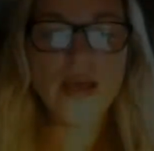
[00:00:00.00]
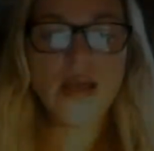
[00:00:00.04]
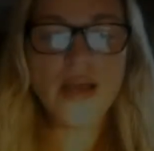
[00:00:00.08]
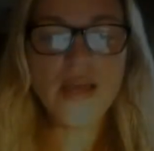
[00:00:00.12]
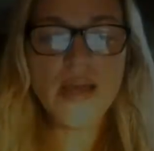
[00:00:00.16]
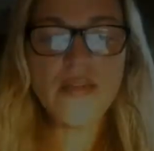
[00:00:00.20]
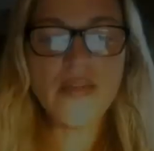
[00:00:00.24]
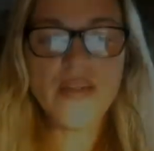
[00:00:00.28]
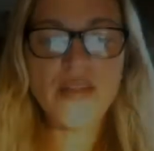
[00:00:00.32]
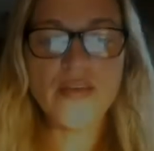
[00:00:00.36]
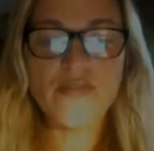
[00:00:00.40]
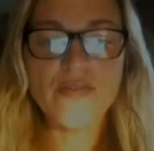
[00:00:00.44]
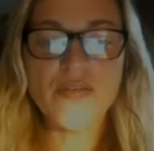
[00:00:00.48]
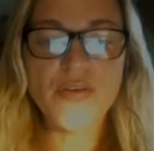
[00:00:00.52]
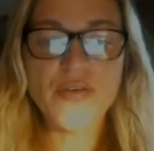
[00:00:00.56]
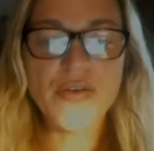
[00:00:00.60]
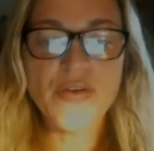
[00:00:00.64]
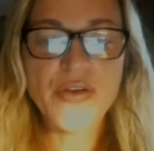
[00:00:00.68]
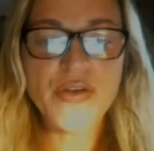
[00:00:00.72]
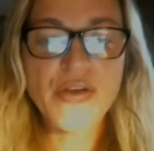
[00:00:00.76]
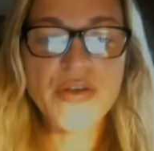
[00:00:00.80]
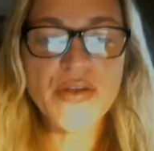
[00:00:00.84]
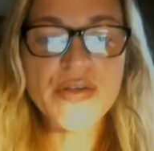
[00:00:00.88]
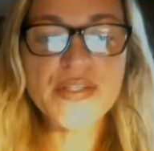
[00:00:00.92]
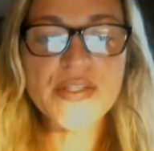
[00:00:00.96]
Hi there,
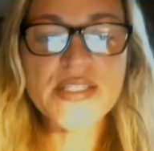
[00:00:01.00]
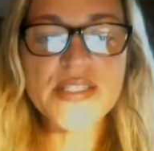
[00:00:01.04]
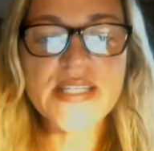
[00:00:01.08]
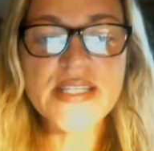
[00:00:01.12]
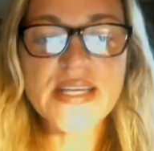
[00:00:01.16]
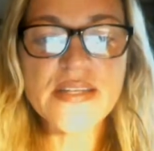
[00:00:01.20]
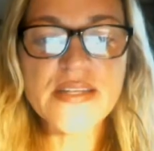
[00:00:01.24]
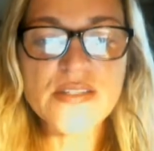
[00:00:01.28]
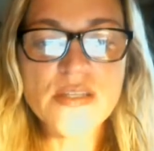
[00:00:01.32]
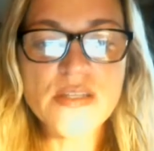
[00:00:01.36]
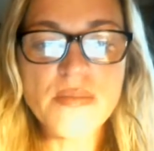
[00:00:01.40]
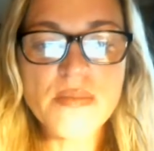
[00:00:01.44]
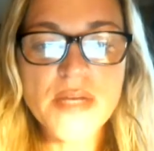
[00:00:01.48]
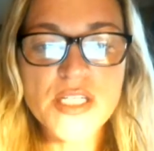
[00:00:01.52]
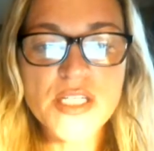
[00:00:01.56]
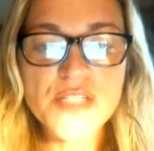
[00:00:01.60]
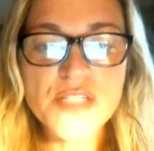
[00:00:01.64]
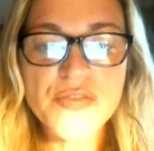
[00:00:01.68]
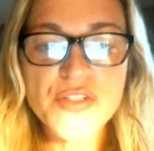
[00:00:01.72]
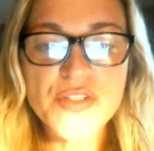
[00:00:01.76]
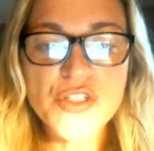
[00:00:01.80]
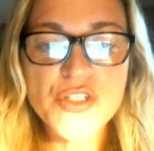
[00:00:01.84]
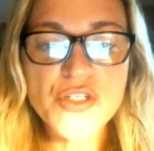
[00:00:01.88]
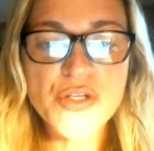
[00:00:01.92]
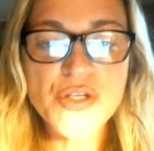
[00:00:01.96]
Virgo. Thanks so much
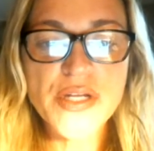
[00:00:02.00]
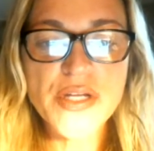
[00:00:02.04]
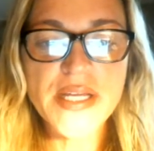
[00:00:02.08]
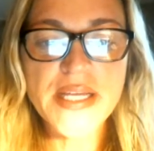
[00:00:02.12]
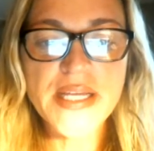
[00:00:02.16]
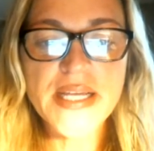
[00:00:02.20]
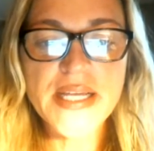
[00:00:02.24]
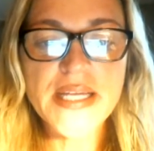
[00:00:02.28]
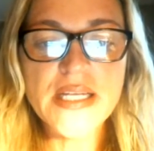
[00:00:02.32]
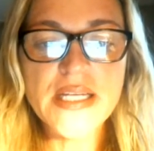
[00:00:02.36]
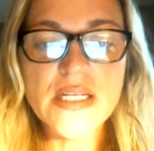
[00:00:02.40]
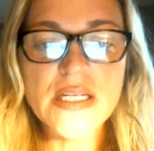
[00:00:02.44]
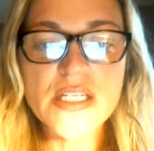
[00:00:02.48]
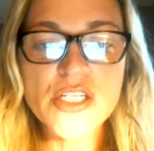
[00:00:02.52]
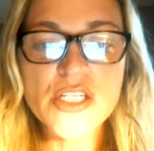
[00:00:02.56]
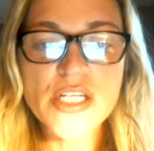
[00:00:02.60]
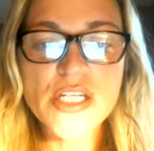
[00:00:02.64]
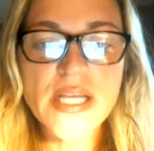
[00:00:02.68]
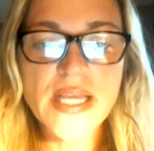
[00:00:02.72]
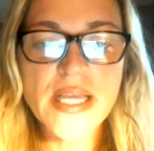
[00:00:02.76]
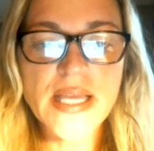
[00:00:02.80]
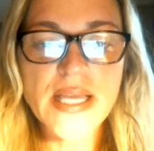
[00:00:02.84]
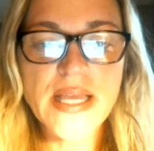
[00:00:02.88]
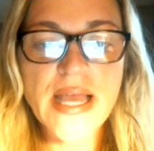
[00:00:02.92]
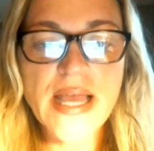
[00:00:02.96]
for tuning in and
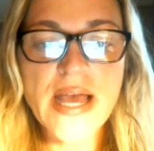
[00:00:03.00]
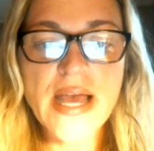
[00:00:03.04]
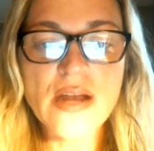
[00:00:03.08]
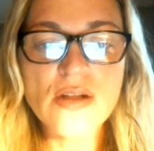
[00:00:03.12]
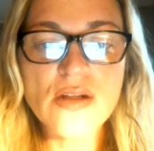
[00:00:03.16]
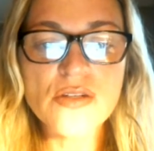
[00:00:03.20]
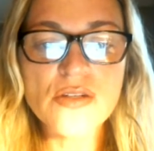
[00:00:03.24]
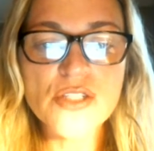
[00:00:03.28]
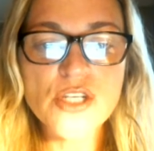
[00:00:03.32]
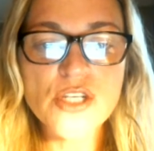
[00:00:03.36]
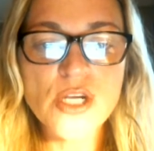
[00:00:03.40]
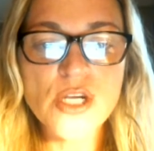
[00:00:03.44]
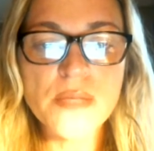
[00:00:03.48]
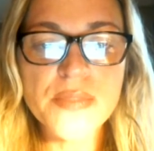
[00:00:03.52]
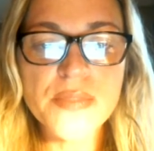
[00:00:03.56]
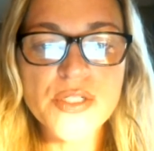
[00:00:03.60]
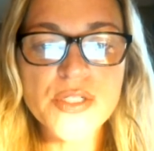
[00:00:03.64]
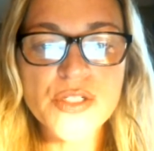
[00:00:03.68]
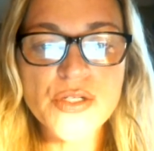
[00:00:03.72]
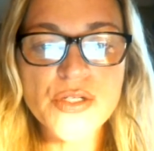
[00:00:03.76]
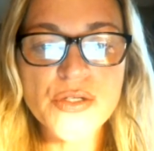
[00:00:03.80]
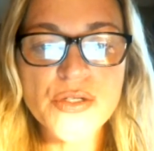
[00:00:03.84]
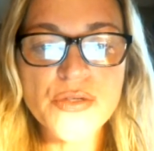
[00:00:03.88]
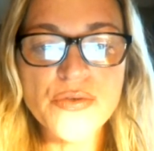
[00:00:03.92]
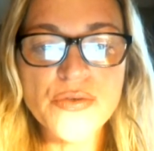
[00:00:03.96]
checking out October
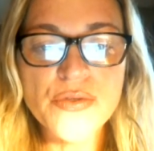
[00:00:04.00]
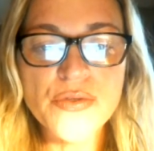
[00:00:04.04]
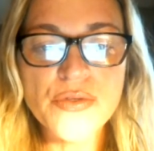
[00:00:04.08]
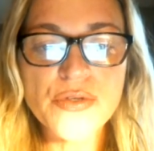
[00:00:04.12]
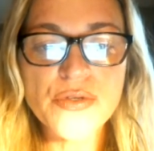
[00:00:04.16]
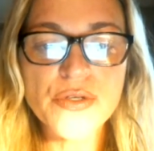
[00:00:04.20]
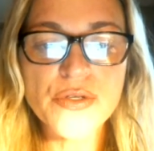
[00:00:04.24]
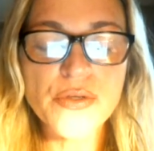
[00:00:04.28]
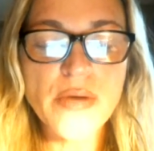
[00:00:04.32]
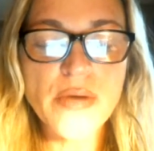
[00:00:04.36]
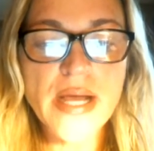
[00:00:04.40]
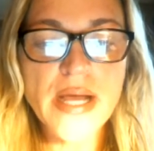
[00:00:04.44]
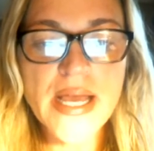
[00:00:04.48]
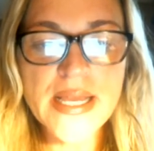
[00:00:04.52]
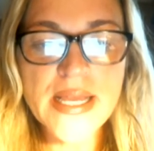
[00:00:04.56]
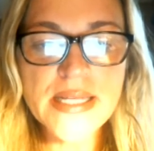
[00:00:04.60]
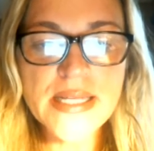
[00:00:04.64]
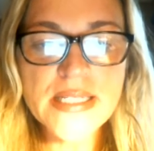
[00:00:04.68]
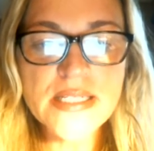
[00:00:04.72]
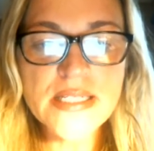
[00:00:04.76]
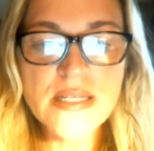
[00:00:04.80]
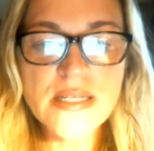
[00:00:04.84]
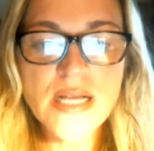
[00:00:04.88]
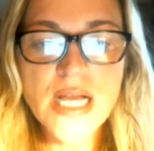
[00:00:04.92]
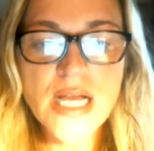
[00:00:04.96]
2 through 8.